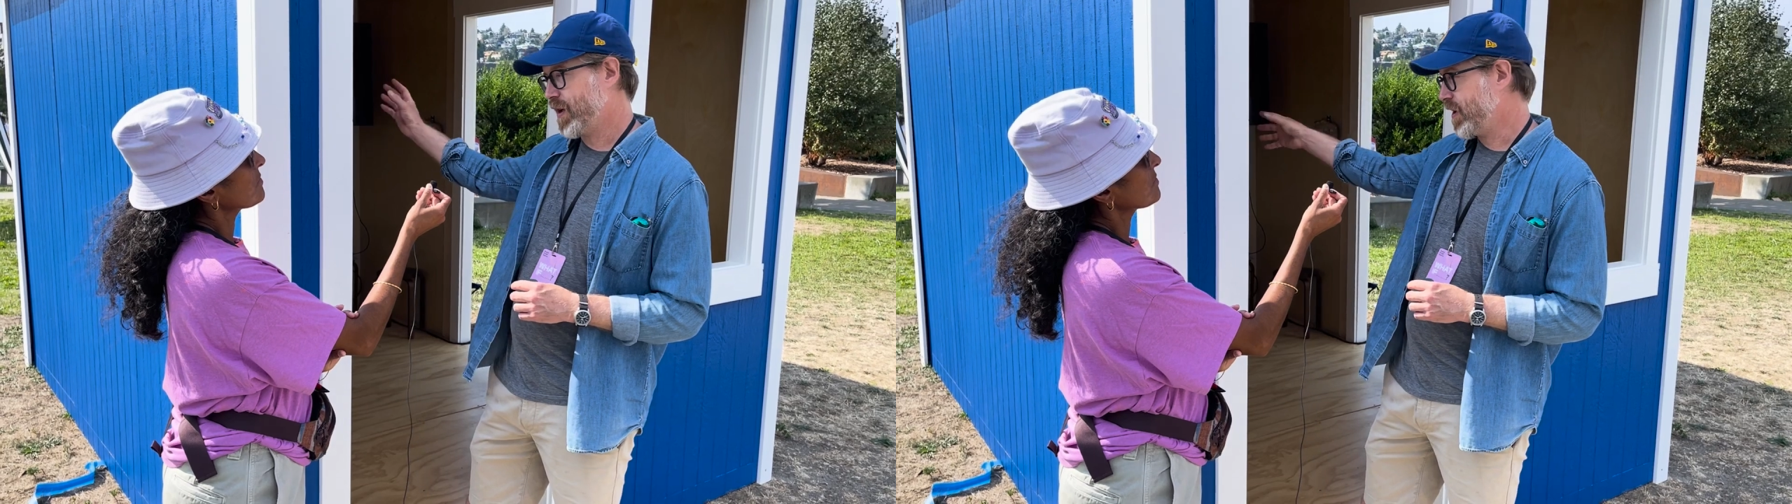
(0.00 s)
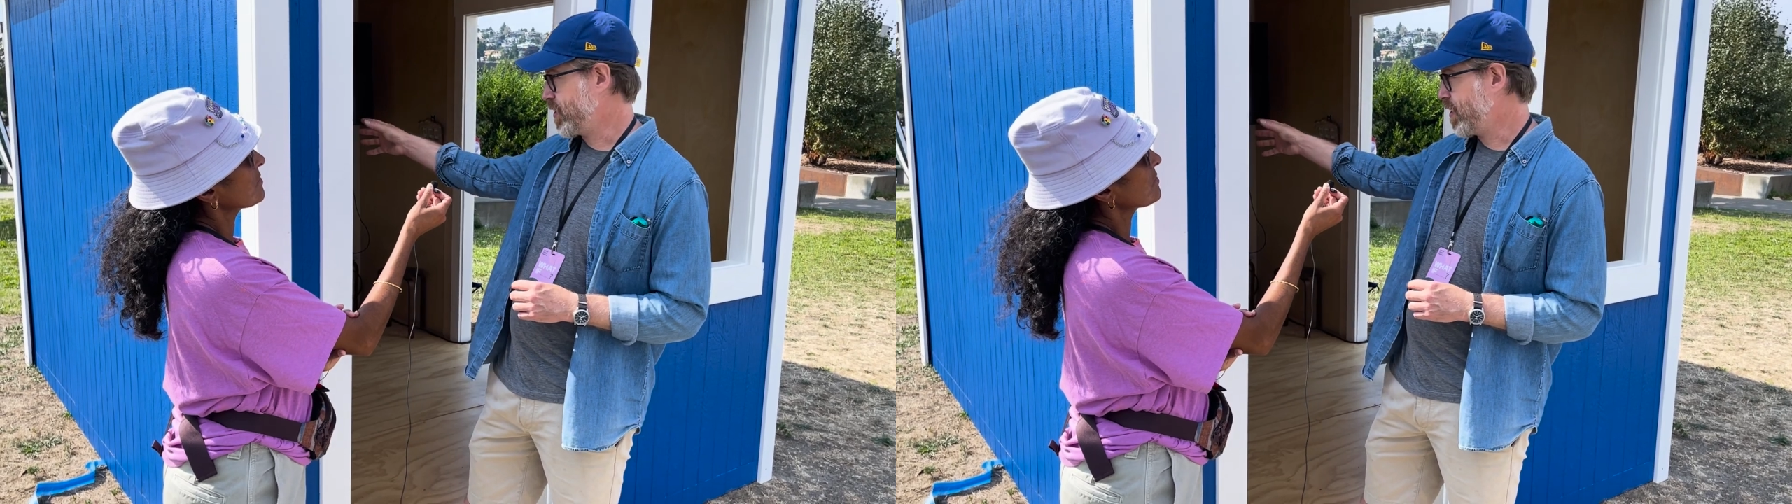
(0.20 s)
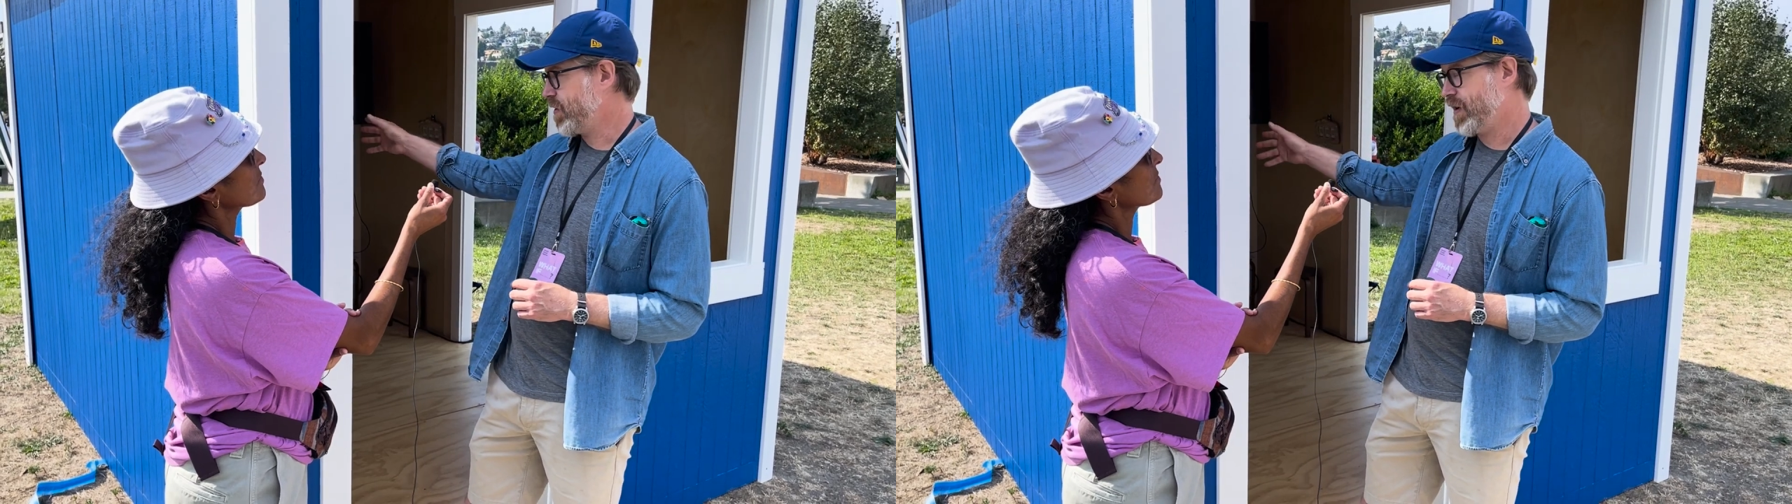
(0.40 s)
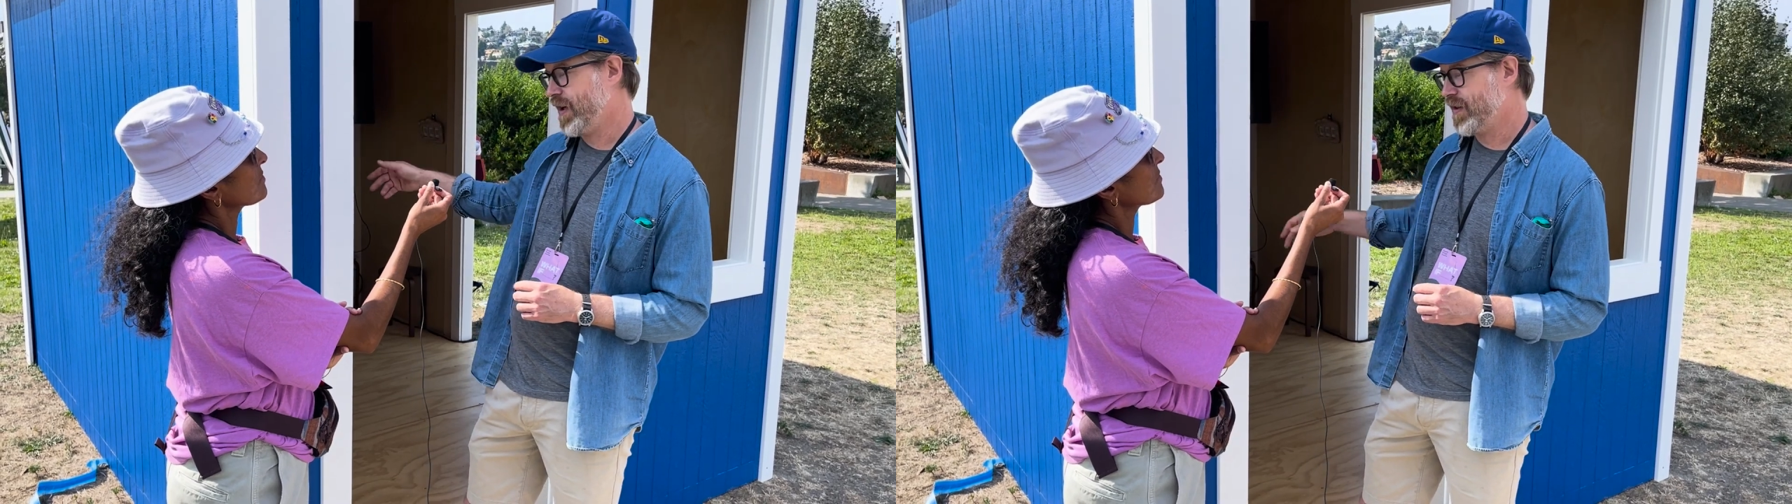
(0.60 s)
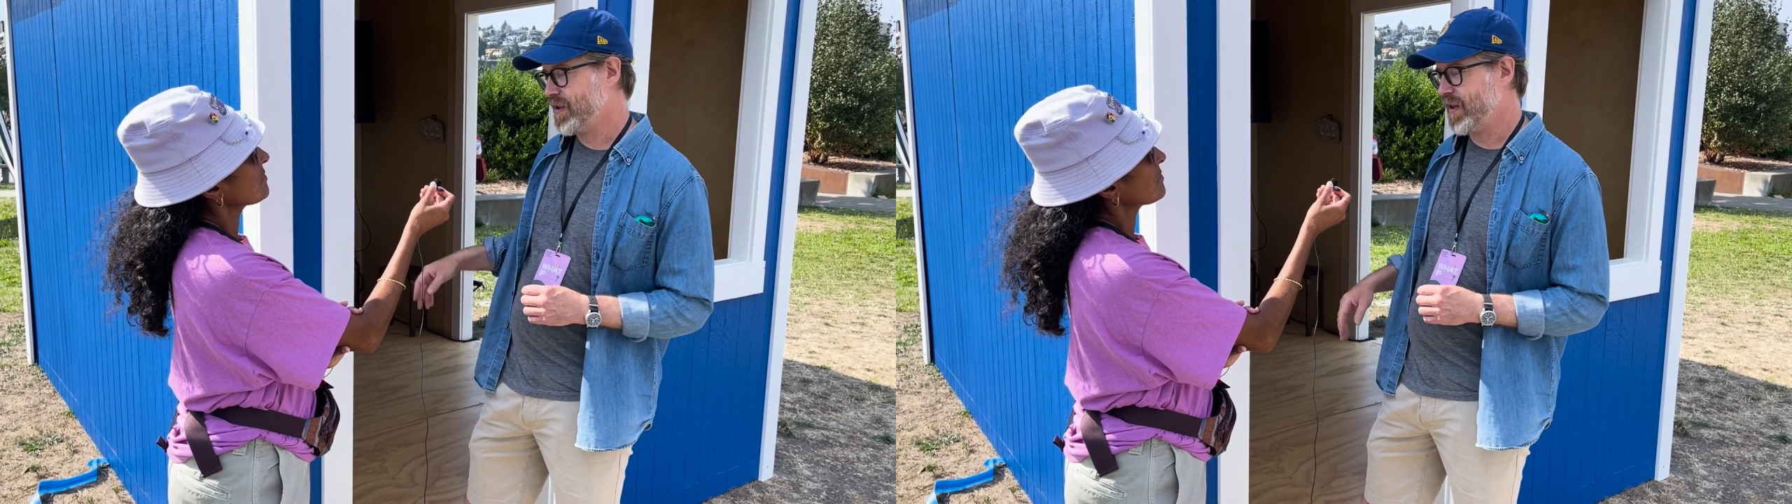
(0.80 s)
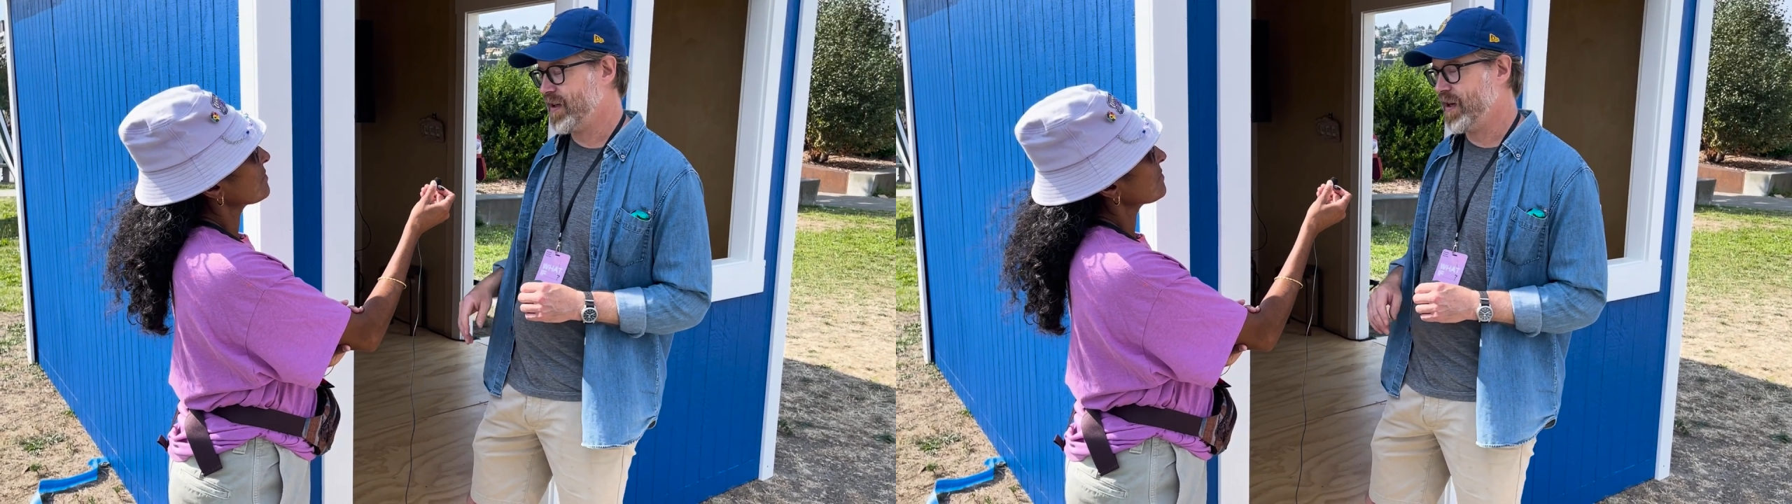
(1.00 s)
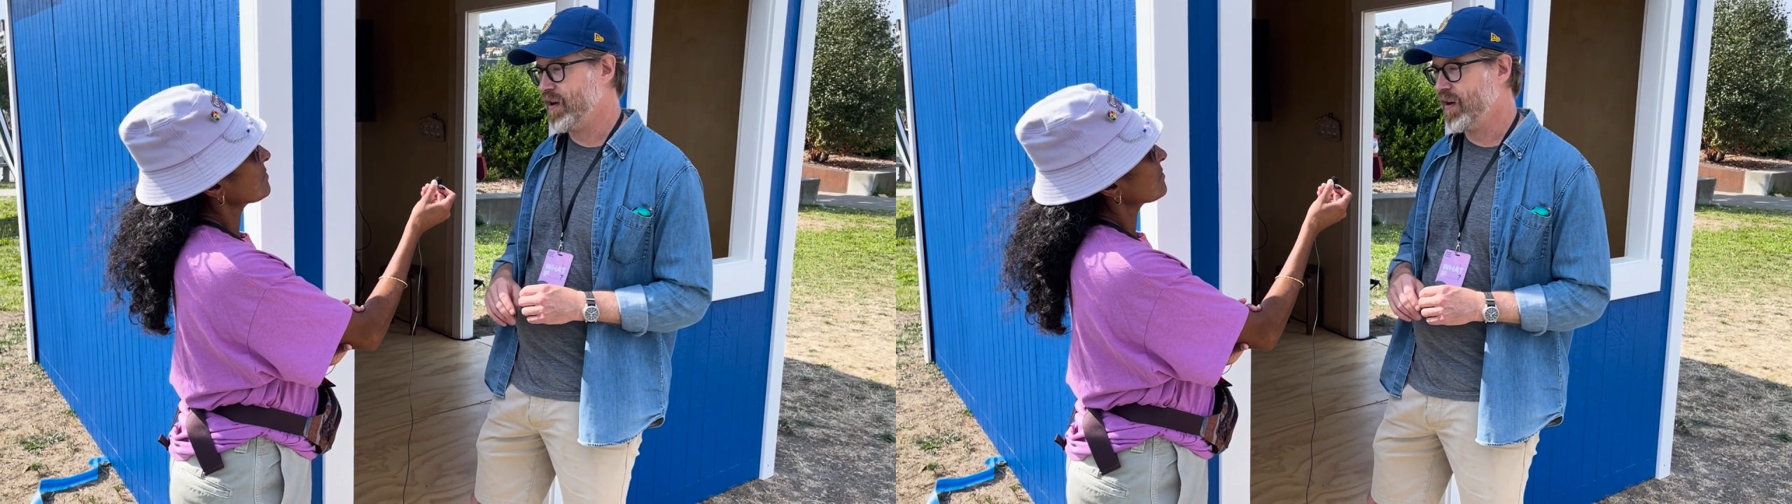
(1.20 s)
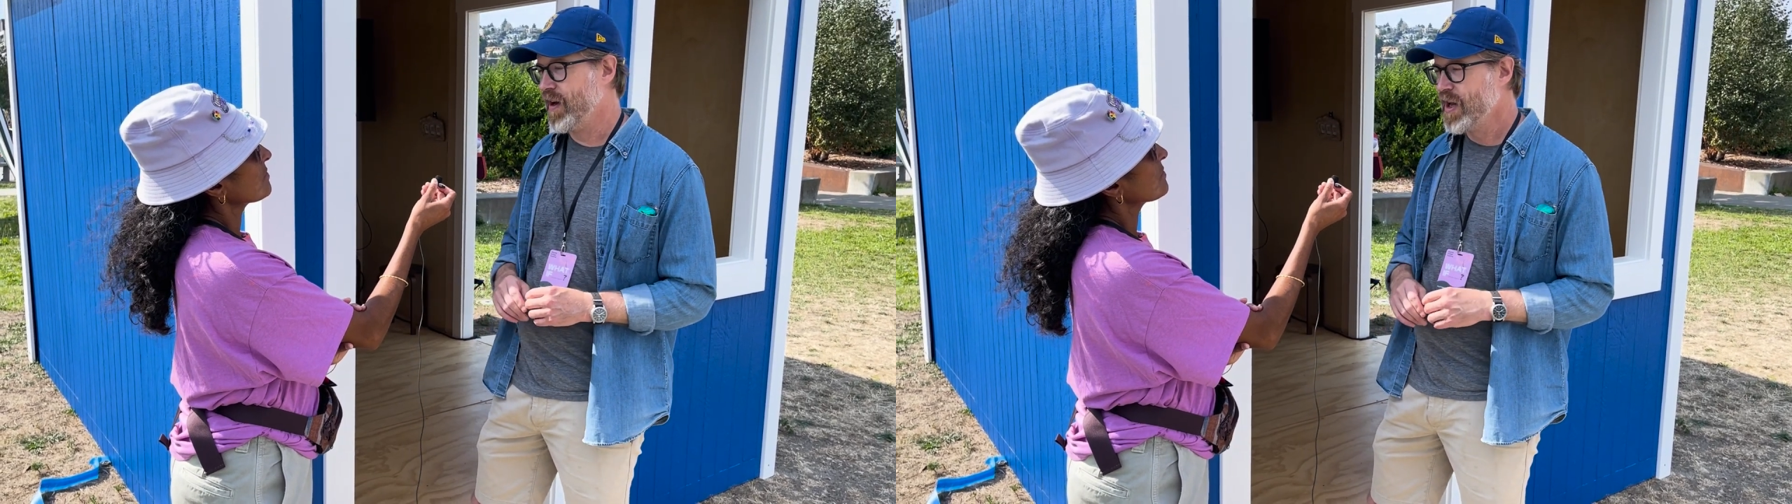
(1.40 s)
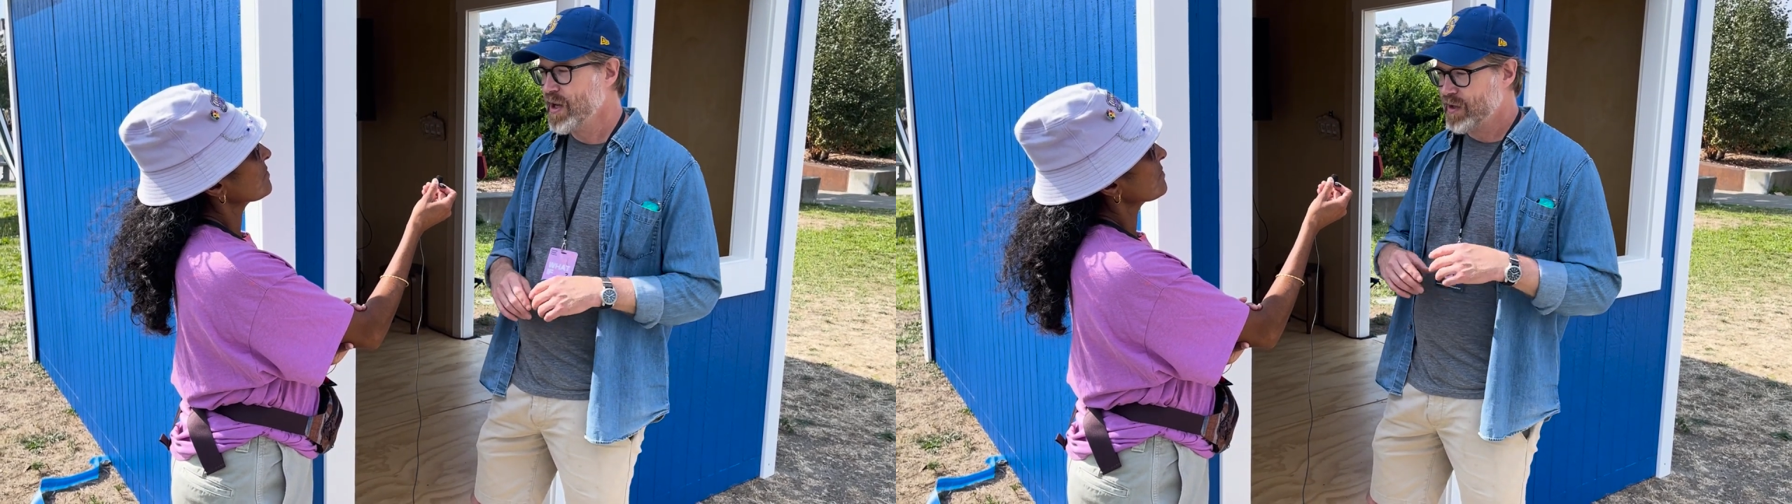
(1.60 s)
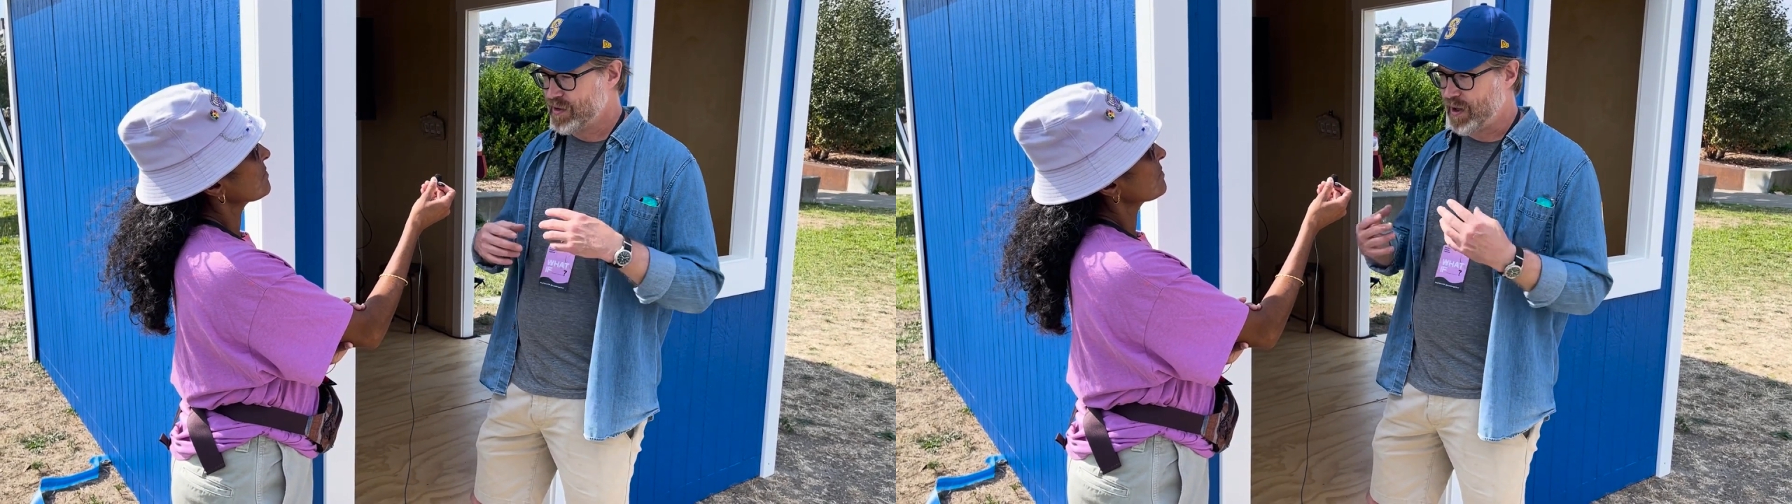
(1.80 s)
are kind of shown inside here,
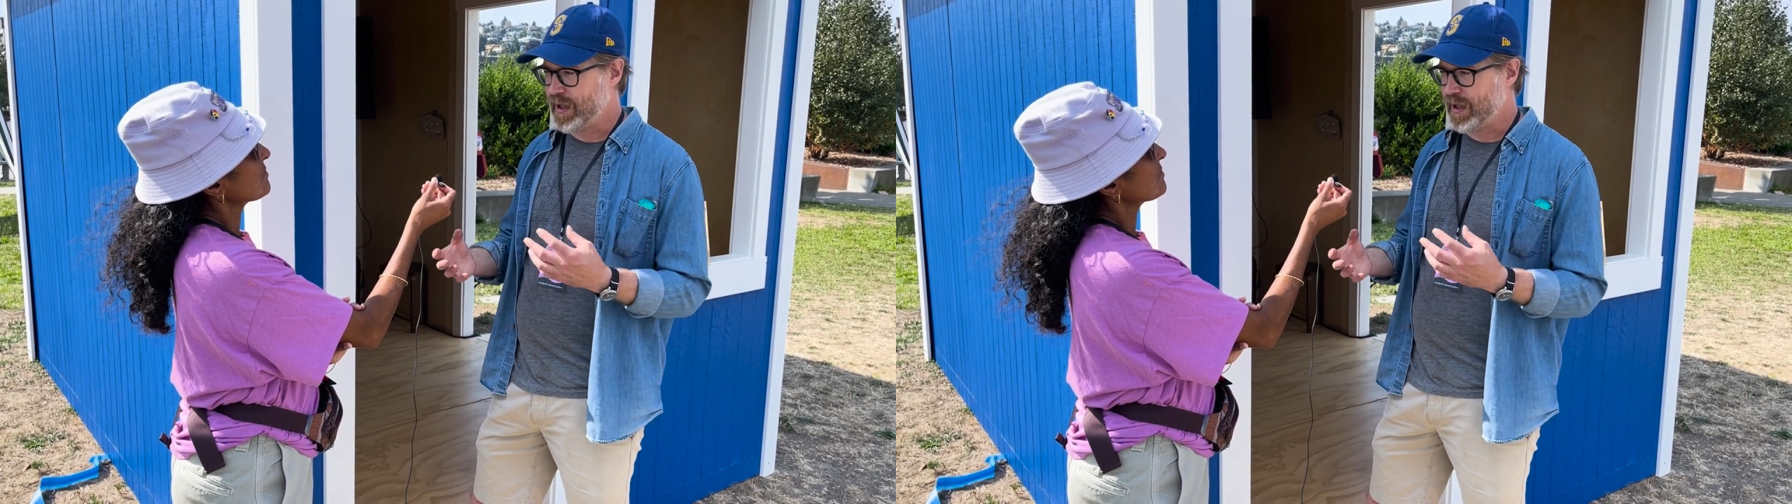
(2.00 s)
mm-hmm.